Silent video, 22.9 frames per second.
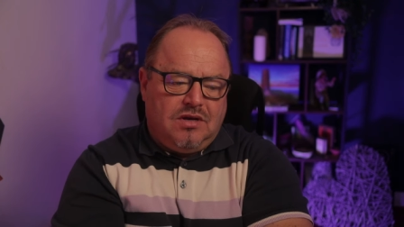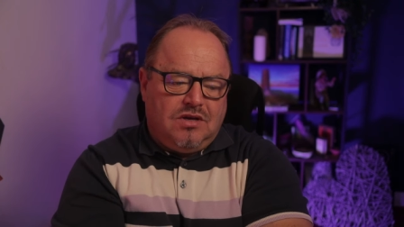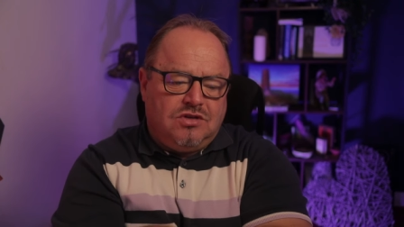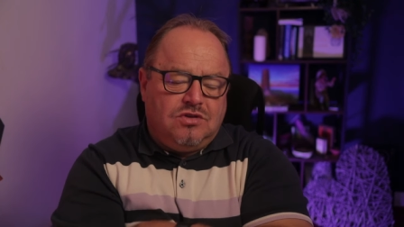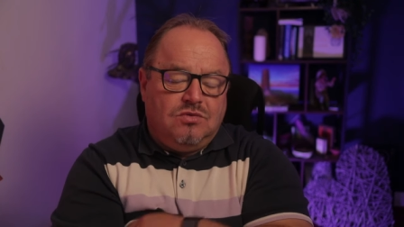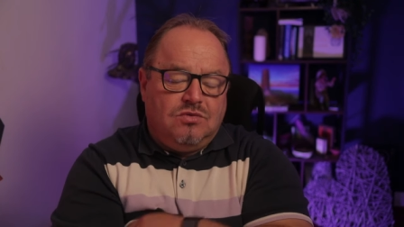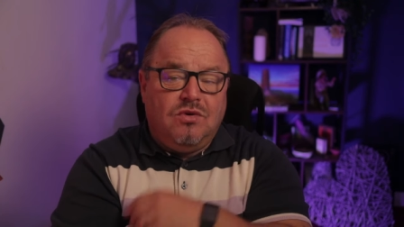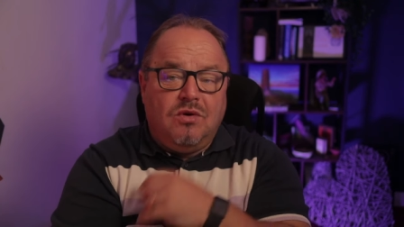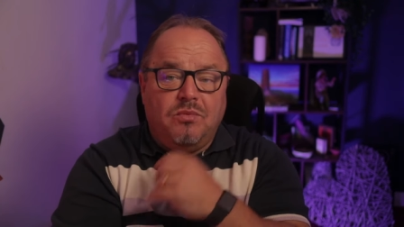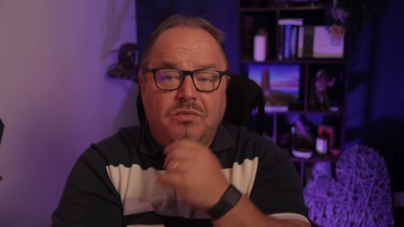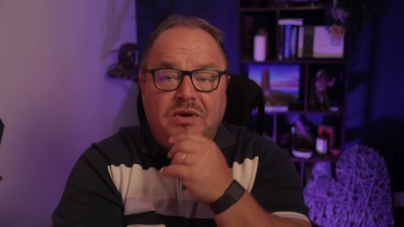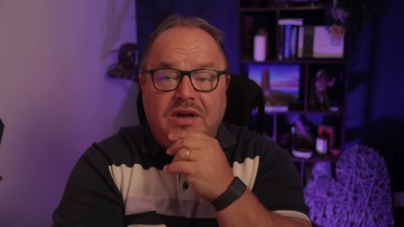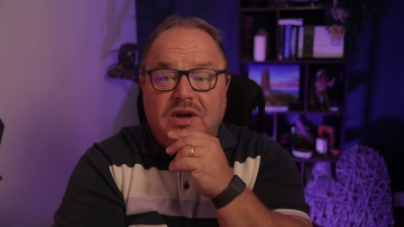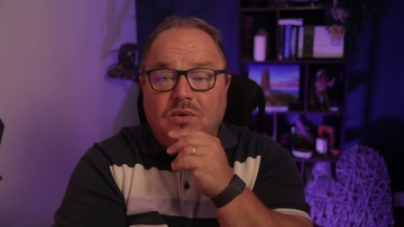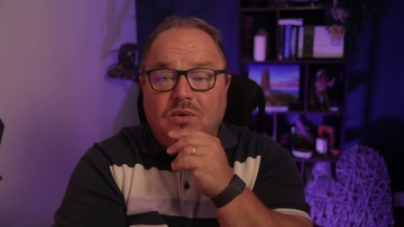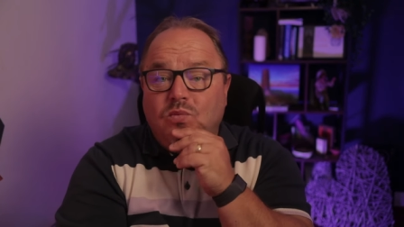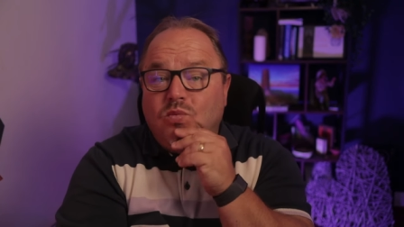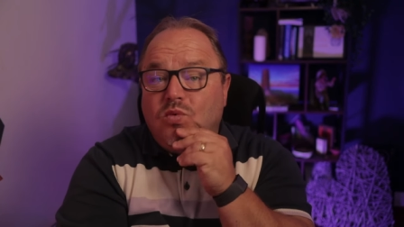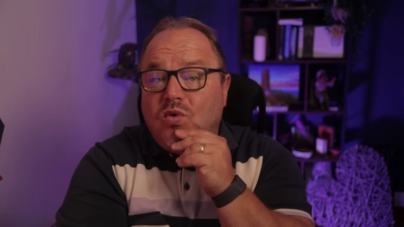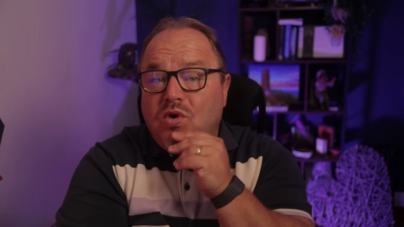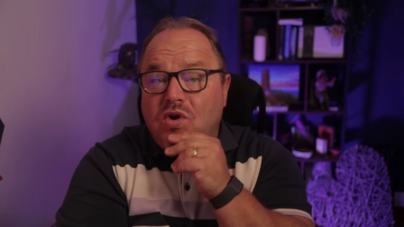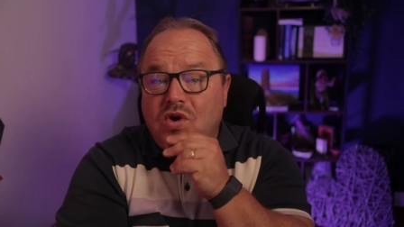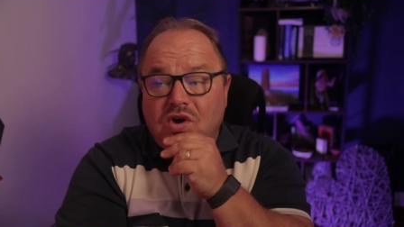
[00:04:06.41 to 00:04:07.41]
So when we
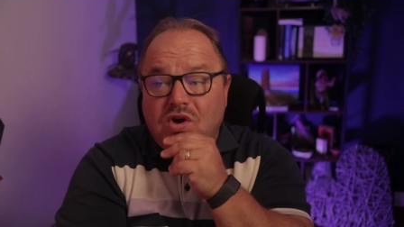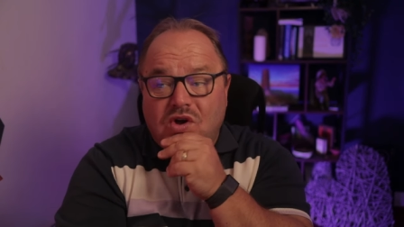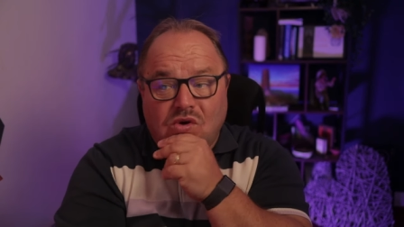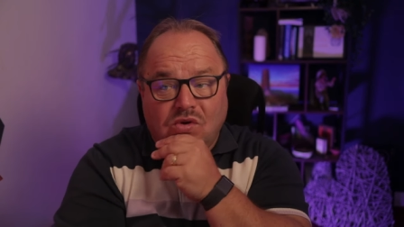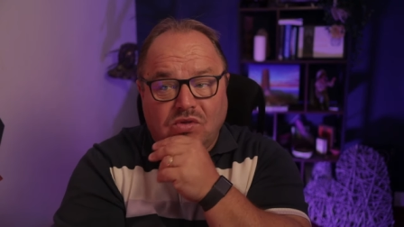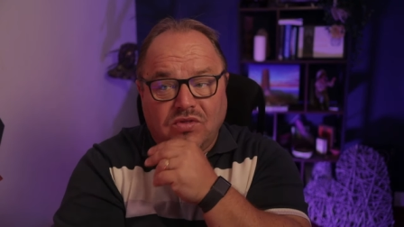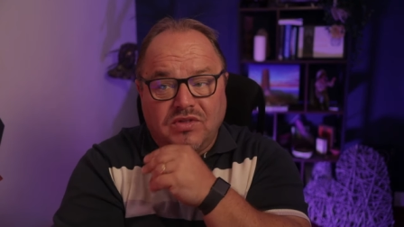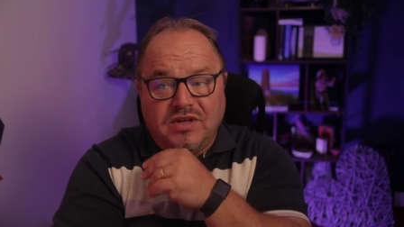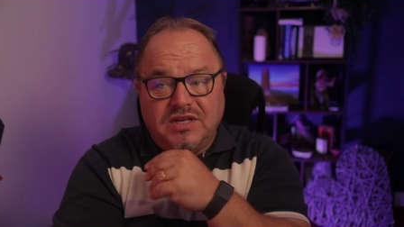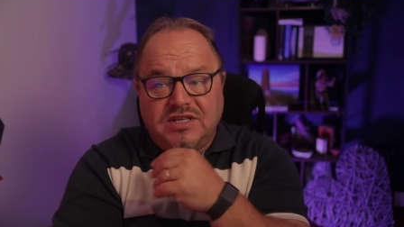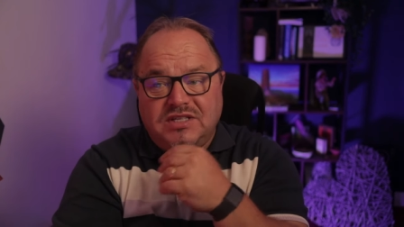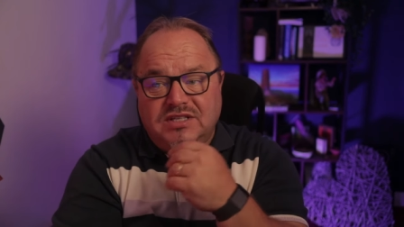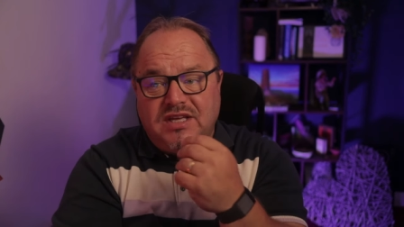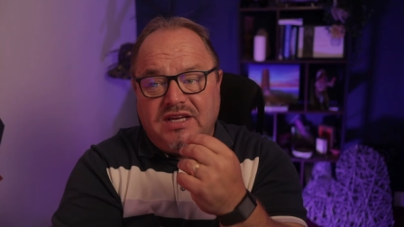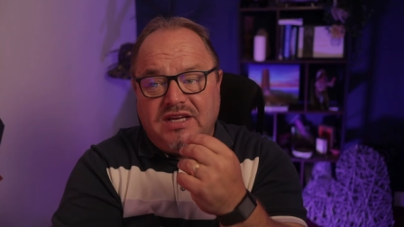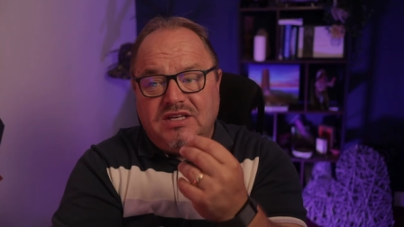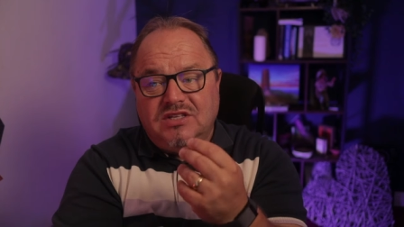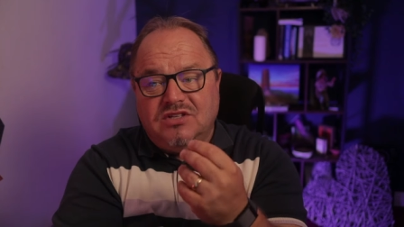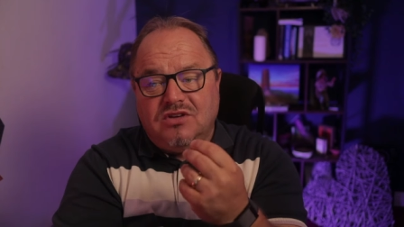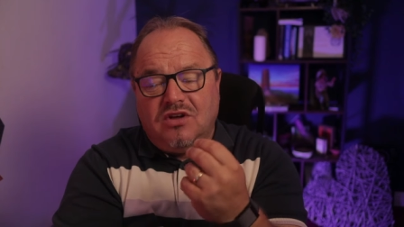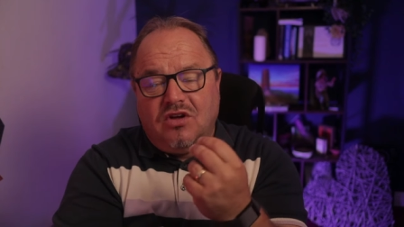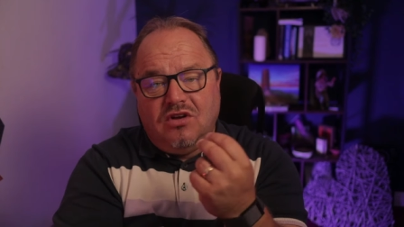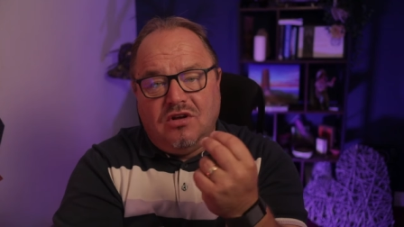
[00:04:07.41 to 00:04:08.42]
work on these
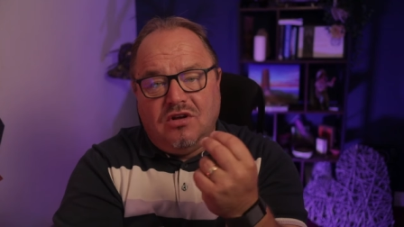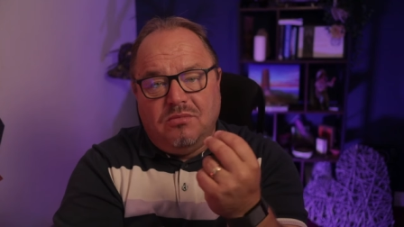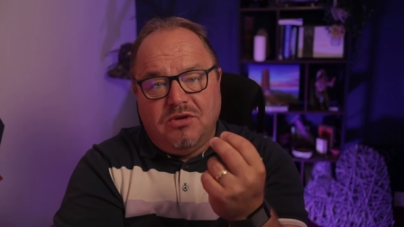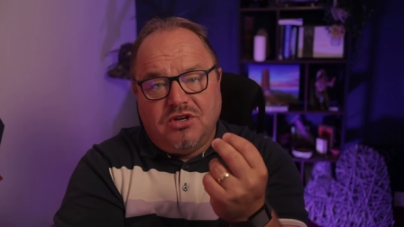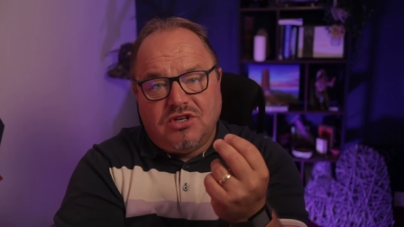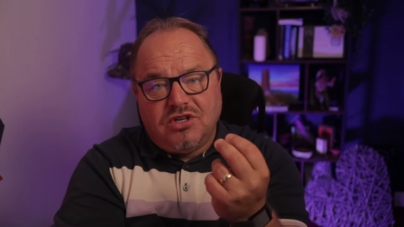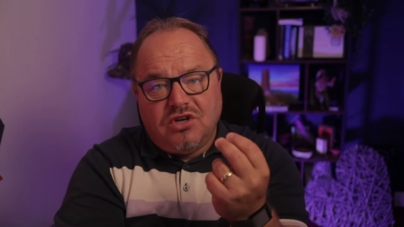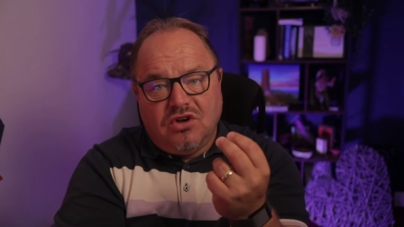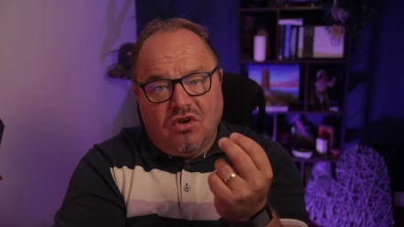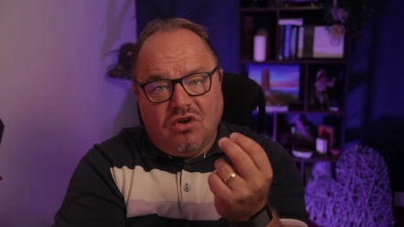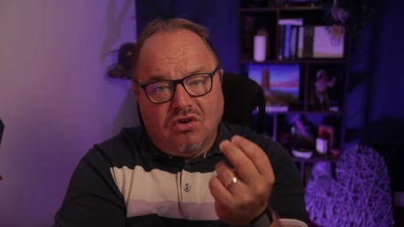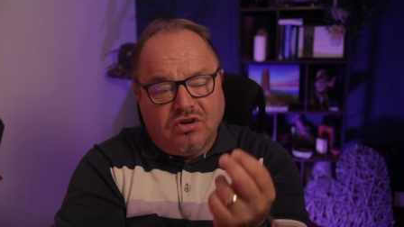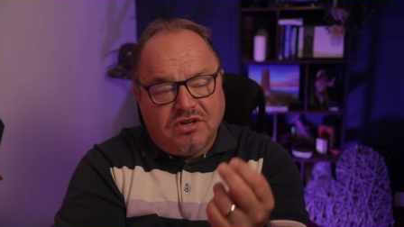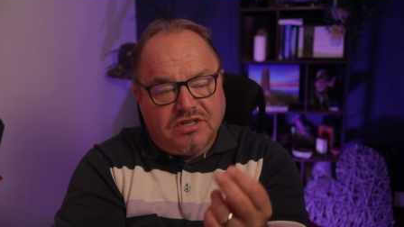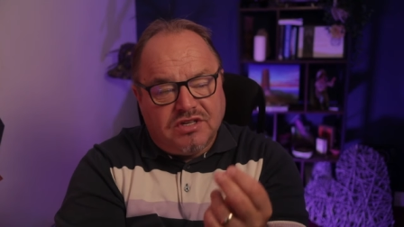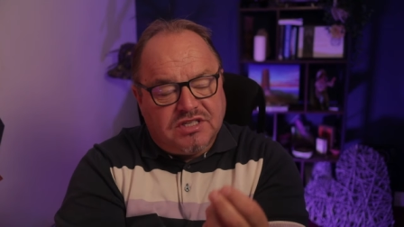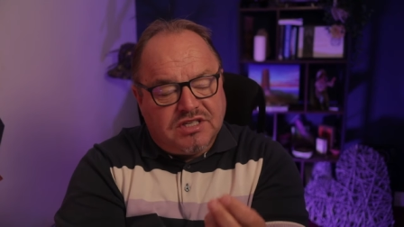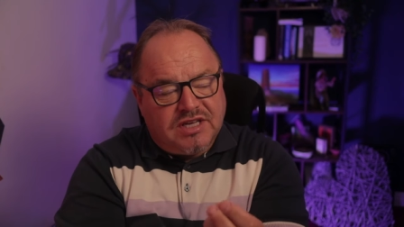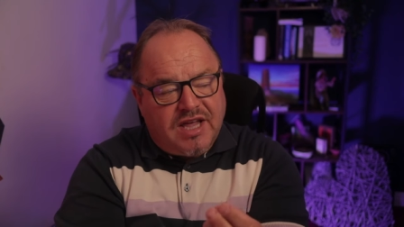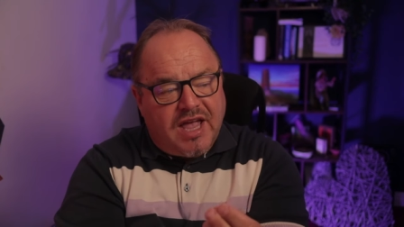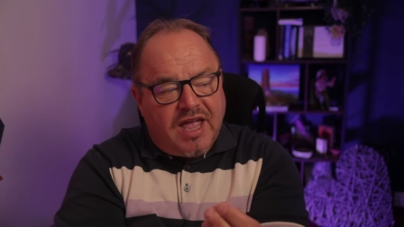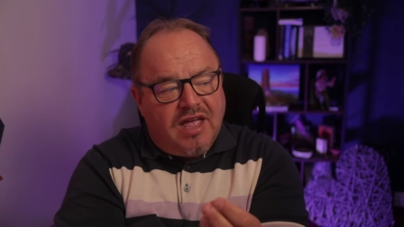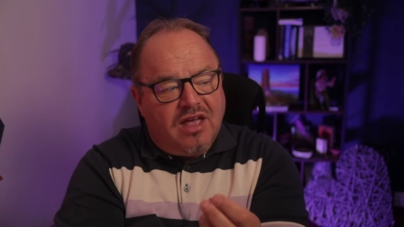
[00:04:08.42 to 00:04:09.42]
things on a much longer
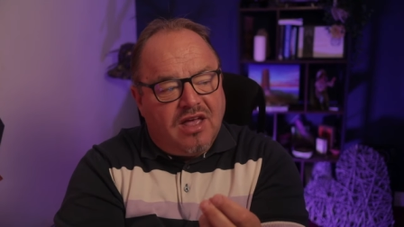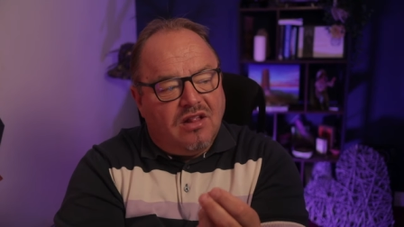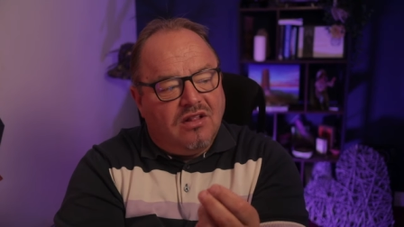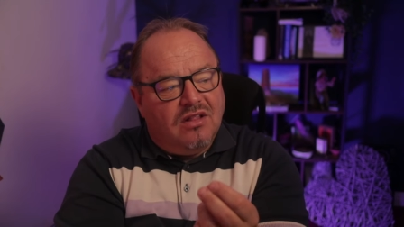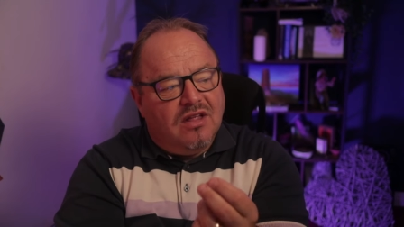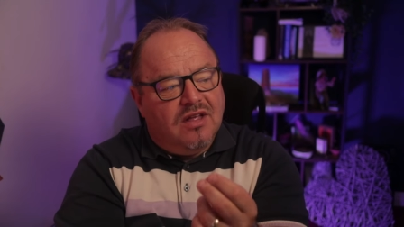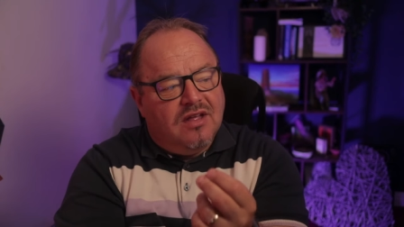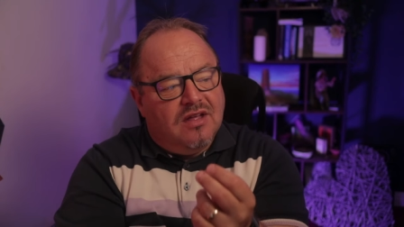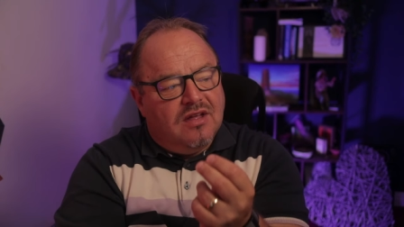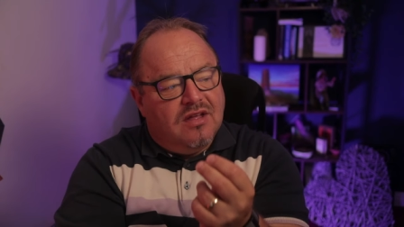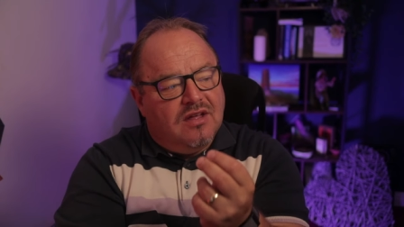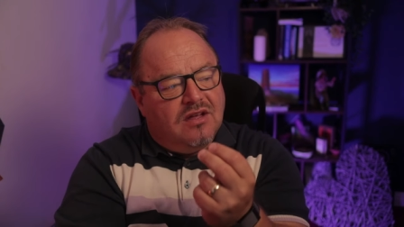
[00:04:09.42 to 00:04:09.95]
scale